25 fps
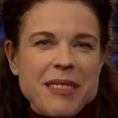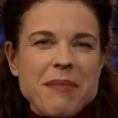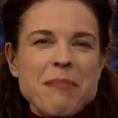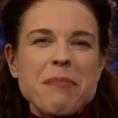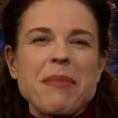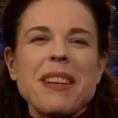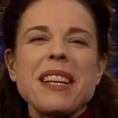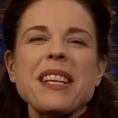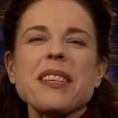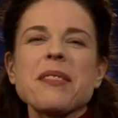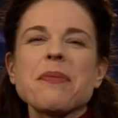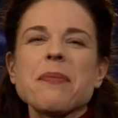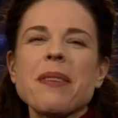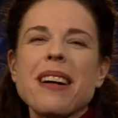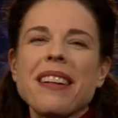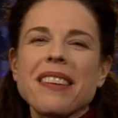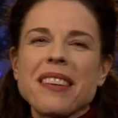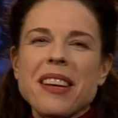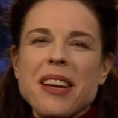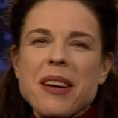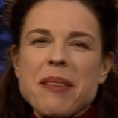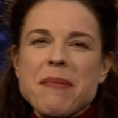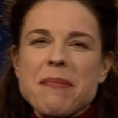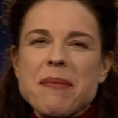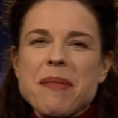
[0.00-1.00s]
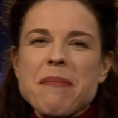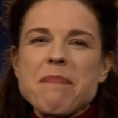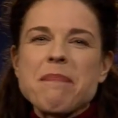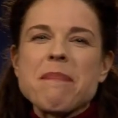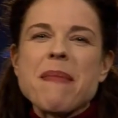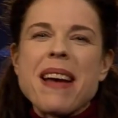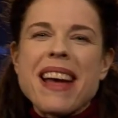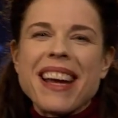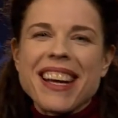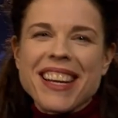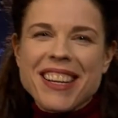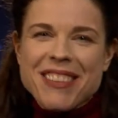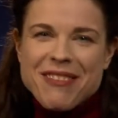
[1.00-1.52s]
Please welcome
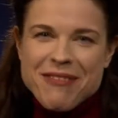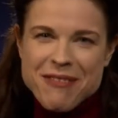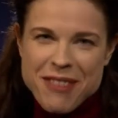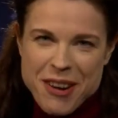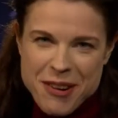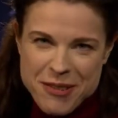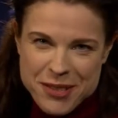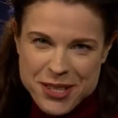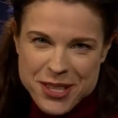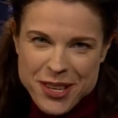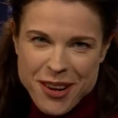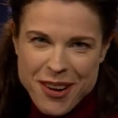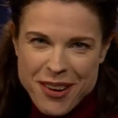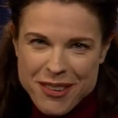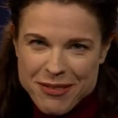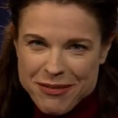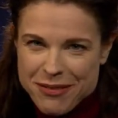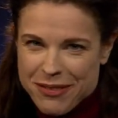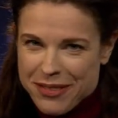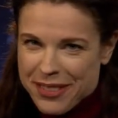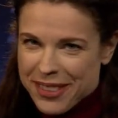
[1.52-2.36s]
Meg Rosoff.